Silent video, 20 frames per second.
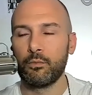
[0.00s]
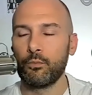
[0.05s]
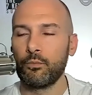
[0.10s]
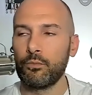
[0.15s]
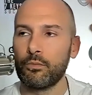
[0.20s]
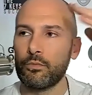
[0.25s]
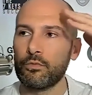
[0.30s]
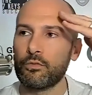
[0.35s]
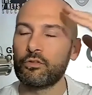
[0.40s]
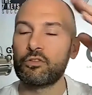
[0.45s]

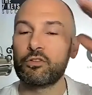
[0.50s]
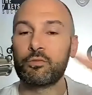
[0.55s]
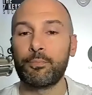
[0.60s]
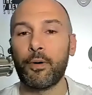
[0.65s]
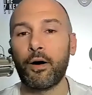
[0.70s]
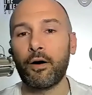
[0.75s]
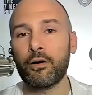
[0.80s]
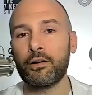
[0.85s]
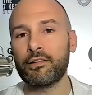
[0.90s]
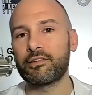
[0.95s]
So
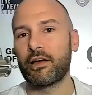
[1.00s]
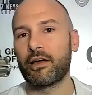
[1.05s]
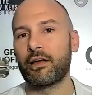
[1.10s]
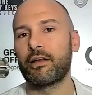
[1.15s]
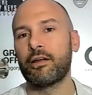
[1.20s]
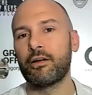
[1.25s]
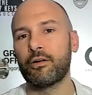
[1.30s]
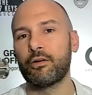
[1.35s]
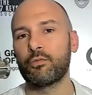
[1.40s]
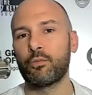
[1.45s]
SPAR said,
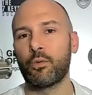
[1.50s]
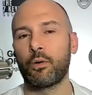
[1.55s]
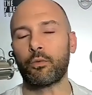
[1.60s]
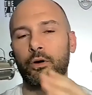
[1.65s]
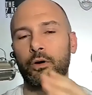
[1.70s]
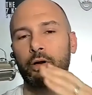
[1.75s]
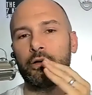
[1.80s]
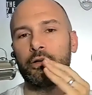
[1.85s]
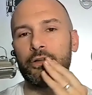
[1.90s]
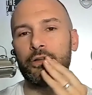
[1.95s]
here's what we're
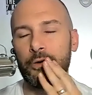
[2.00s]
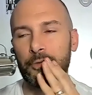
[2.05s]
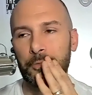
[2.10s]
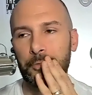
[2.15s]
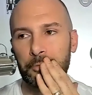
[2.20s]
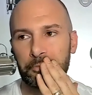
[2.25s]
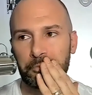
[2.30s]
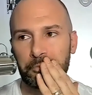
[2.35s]
going to do.